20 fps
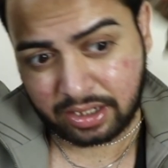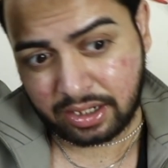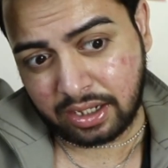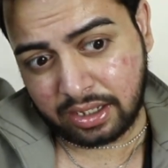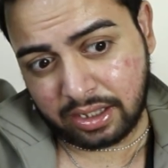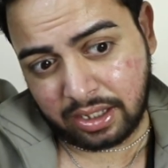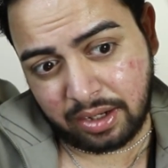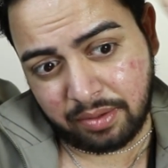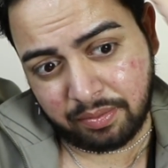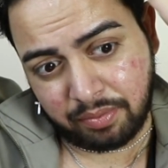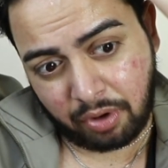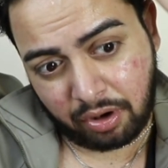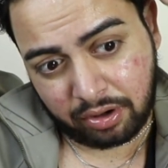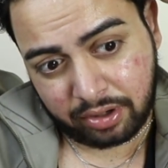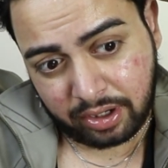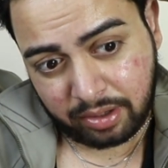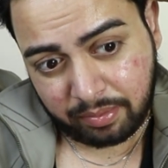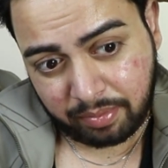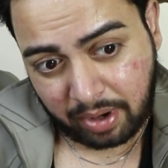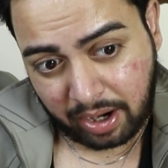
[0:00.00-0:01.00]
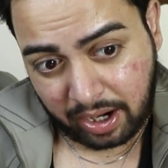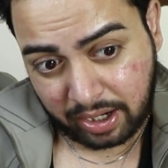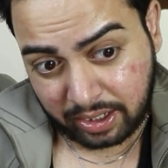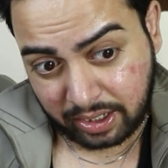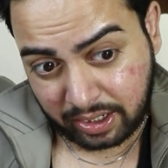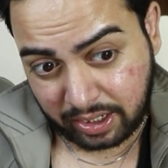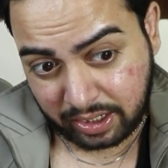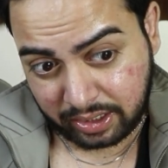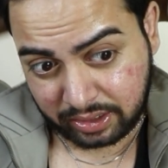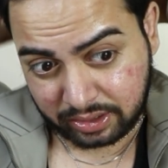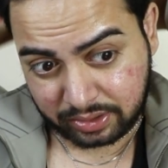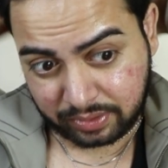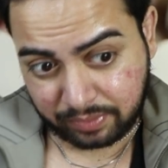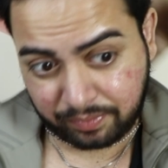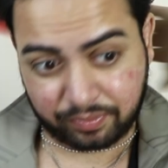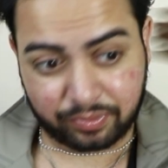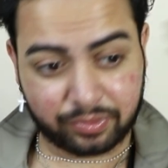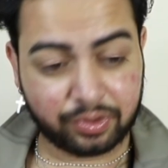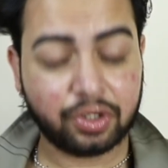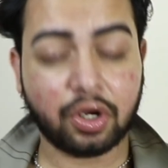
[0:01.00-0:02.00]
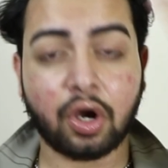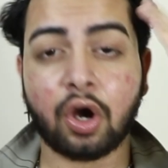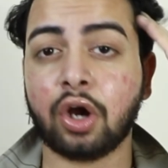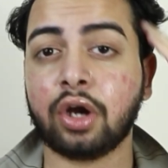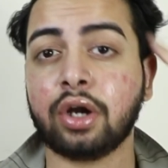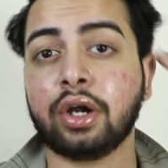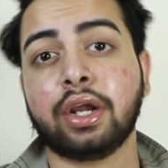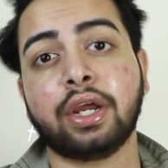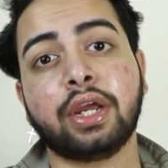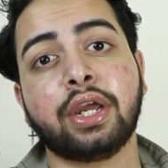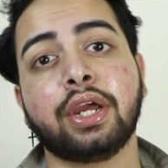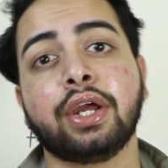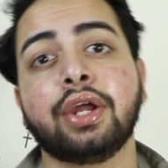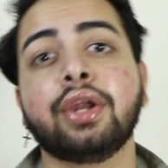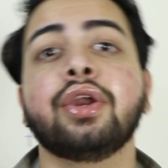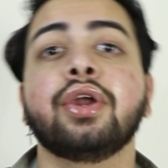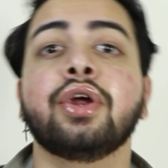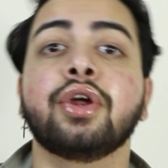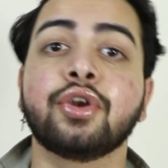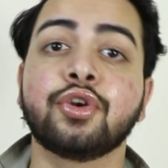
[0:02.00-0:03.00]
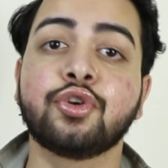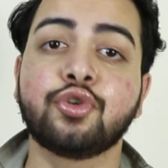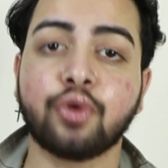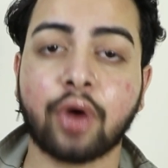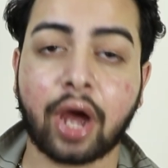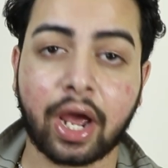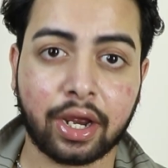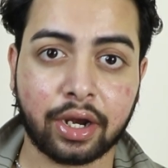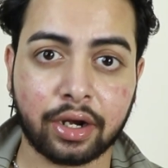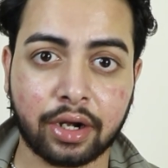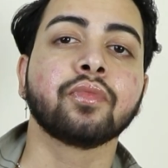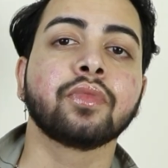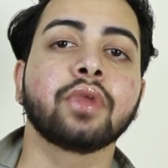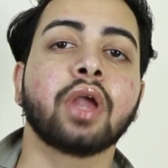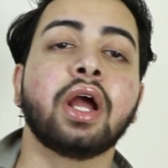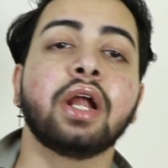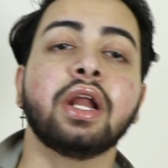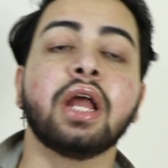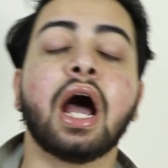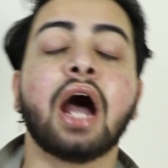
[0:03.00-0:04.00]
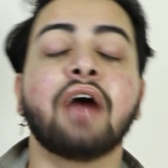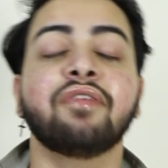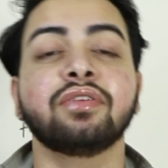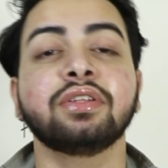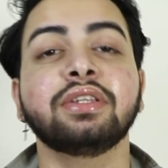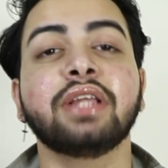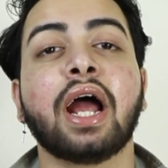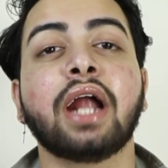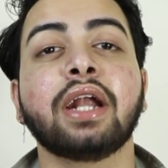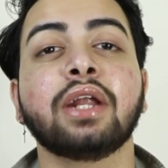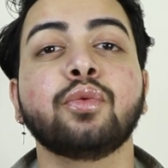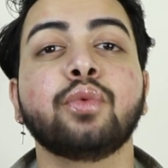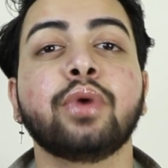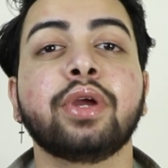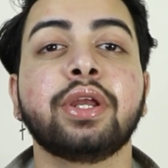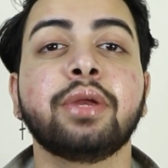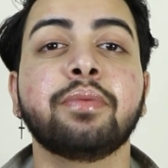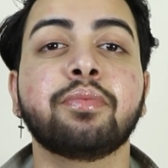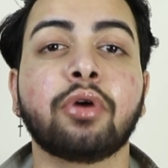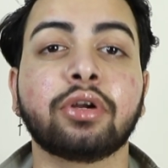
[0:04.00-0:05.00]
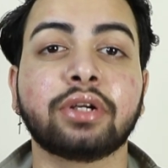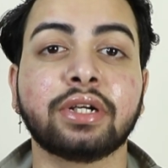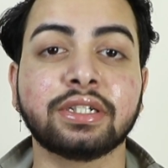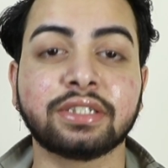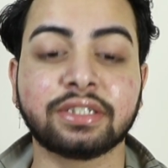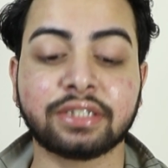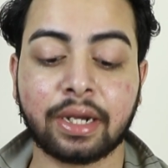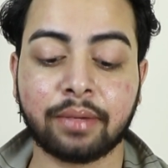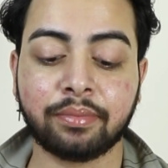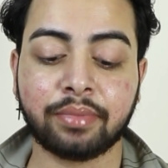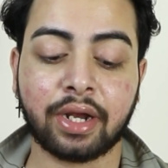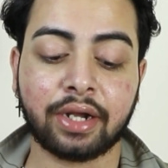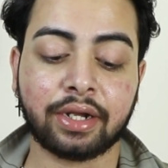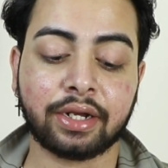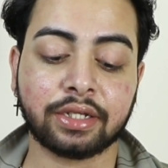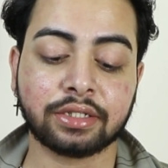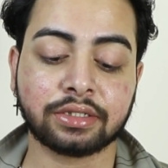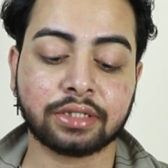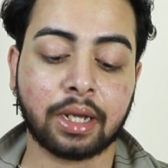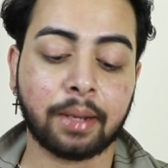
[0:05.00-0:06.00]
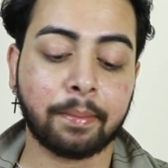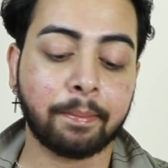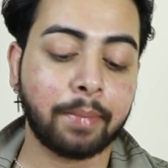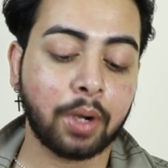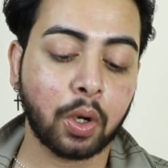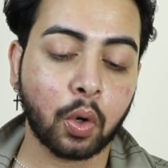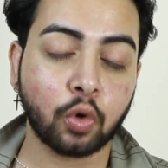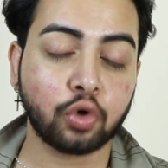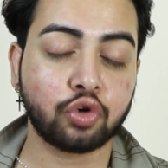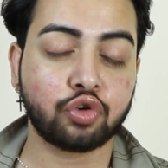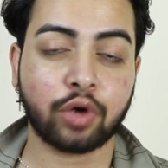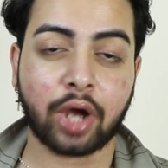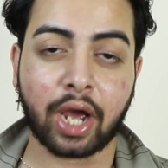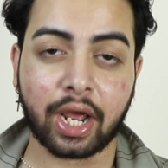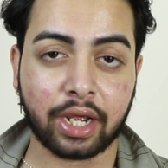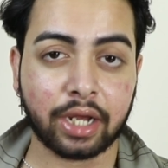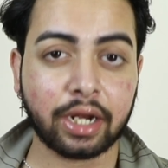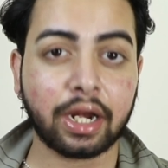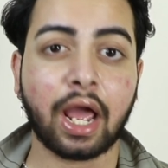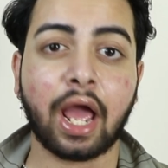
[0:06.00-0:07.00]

the important part is your hair dryer, and after that a very important step, that is a blow dryer.